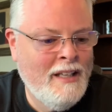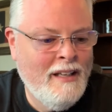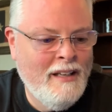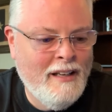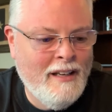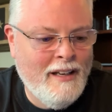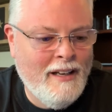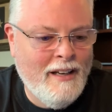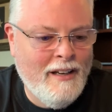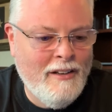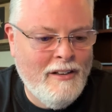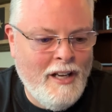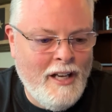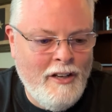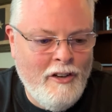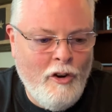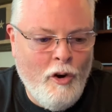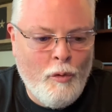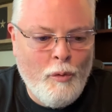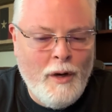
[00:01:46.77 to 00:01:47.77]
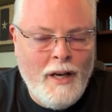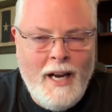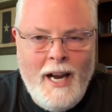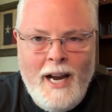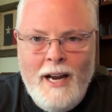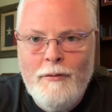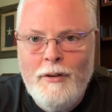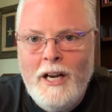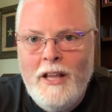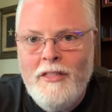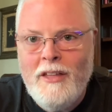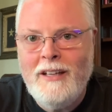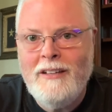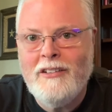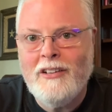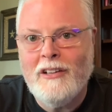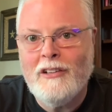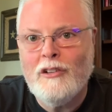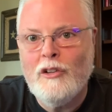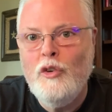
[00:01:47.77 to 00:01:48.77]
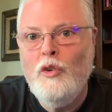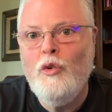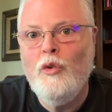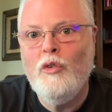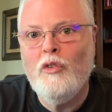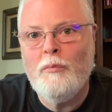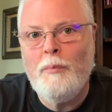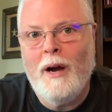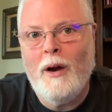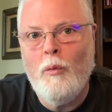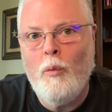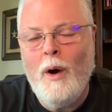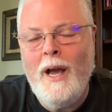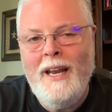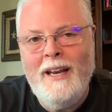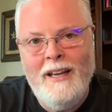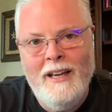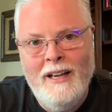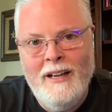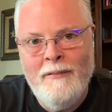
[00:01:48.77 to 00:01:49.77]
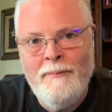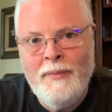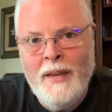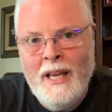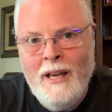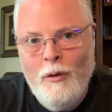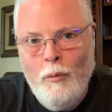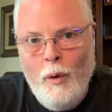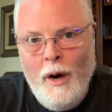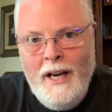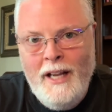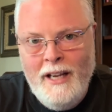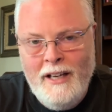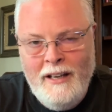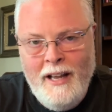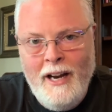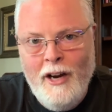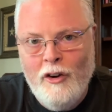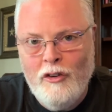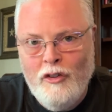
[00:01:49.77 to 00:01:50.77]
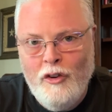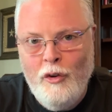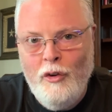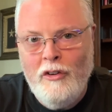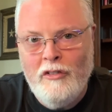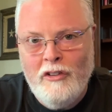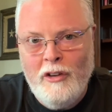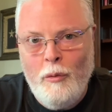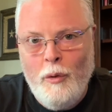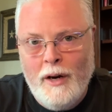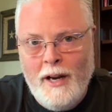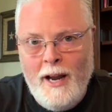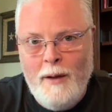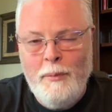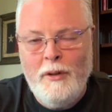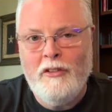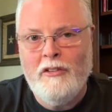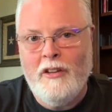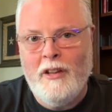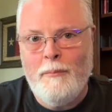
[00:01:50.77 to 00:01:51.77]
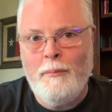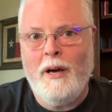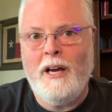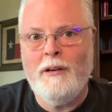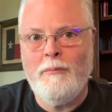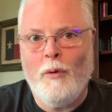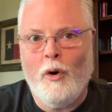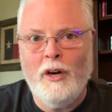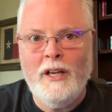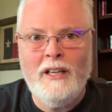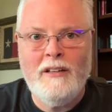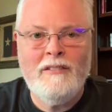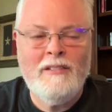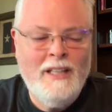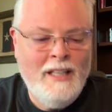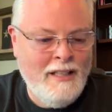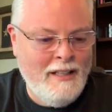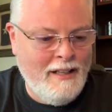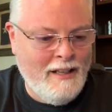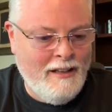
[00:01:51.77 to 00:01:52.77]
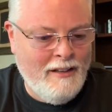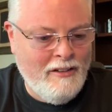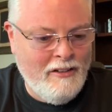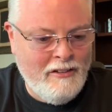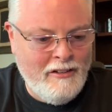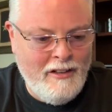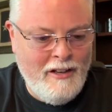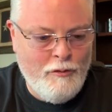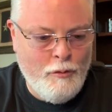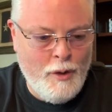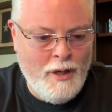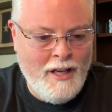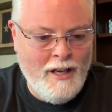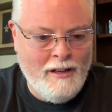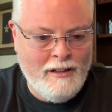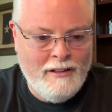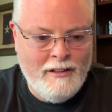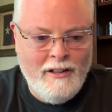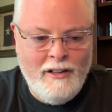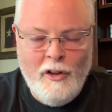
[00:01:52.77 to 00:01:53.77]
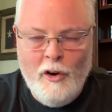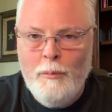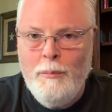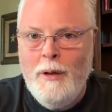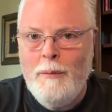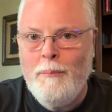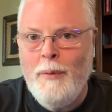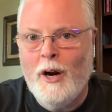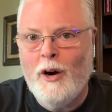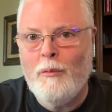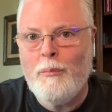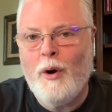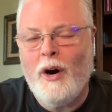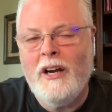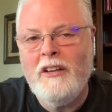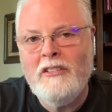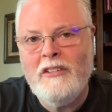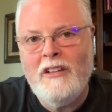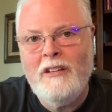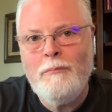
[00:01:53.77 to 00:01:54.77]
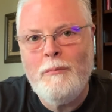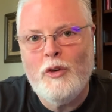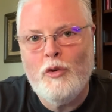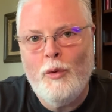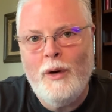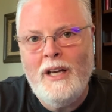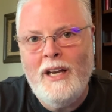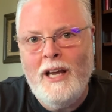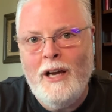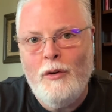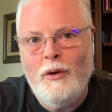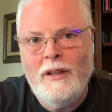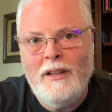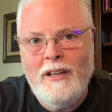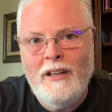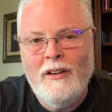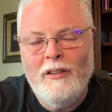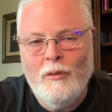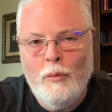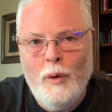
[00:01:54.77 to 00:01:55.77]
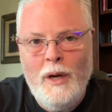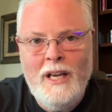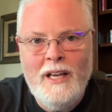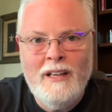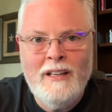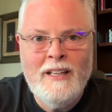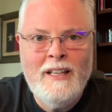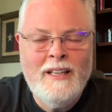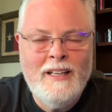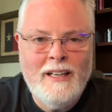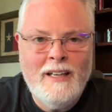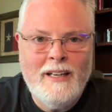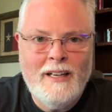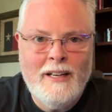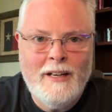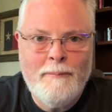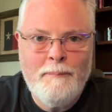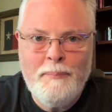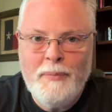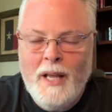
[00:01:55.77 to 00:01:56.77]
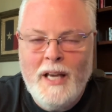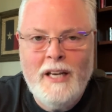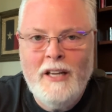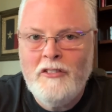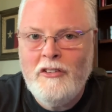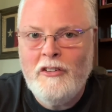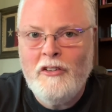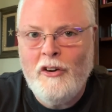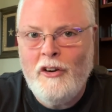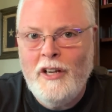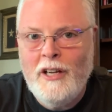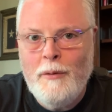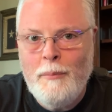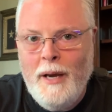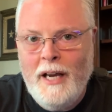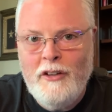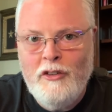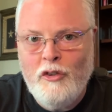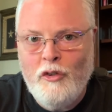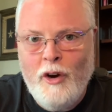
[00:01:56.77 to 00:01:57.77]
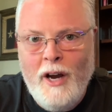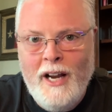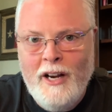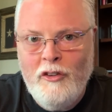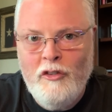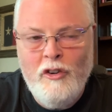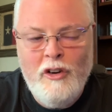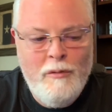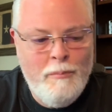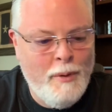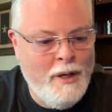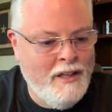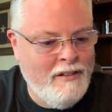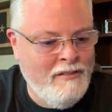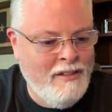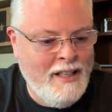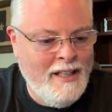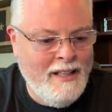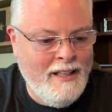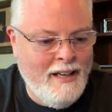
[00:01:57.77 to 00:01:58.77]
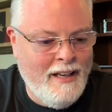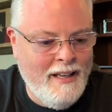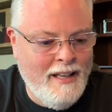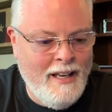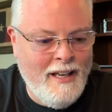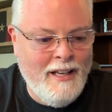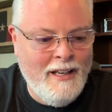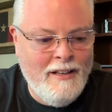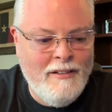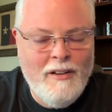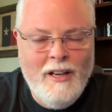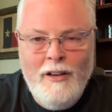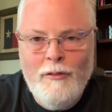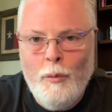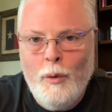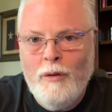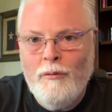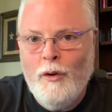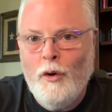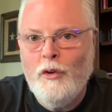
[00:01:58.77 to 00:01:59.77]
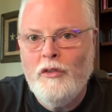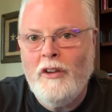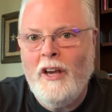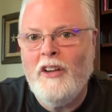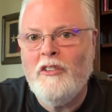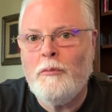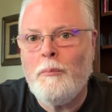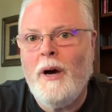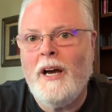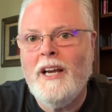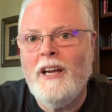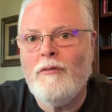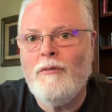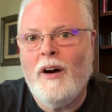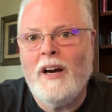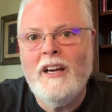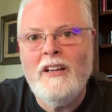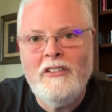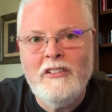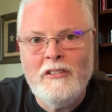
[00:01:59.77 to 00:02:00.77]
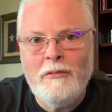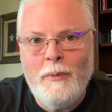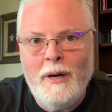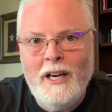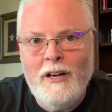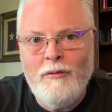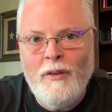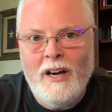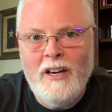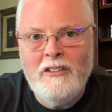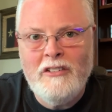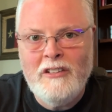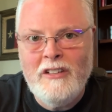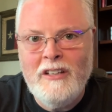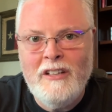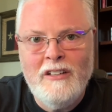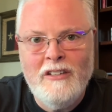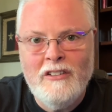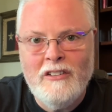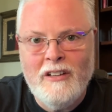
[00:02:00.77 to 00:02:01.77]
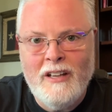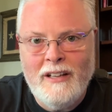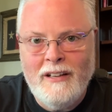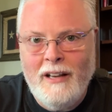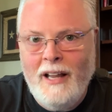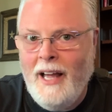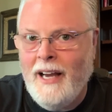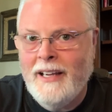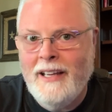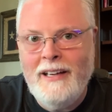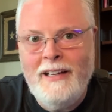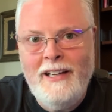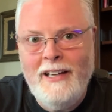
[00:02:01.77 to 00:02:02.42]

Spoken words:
and you don't really have anything to lose by waiting a day or two to see what happens in the bond market, to see if we get a little bit better pricing between now and the end of the week, not necessarily a bad strategy. But again, when folks ask my advice is lock any